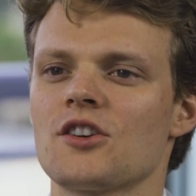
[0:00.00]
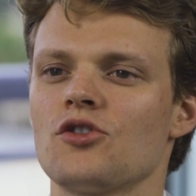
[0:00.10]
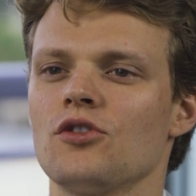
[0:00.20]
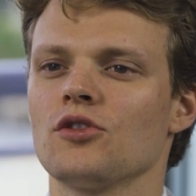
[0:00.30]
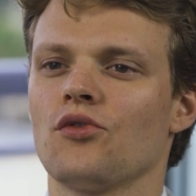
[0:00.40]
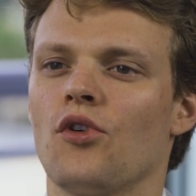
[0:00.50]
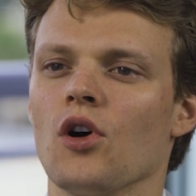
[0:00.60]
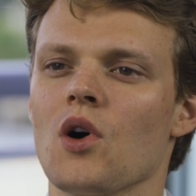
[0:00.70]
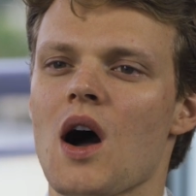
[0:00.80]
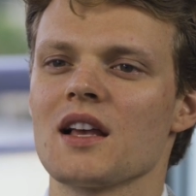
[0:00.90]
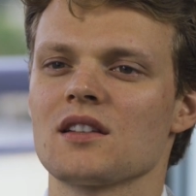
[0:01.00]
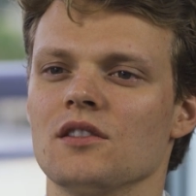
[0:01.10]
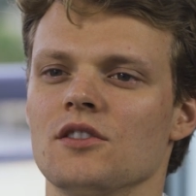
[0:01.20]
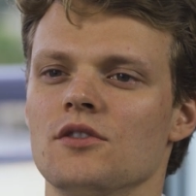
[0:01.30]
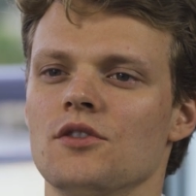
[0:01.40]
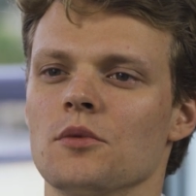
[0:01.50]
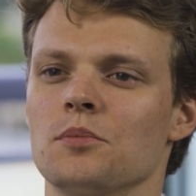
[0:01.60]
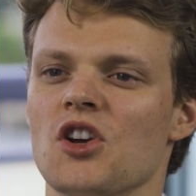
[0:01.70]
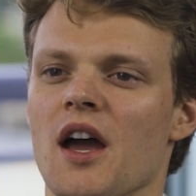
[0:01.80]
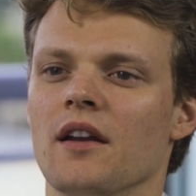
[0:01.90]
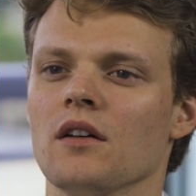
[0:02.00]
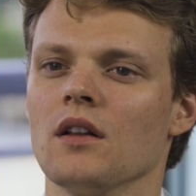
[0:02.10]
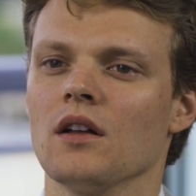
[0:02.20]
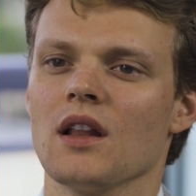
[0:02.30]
sure to follow us on YouTube channel,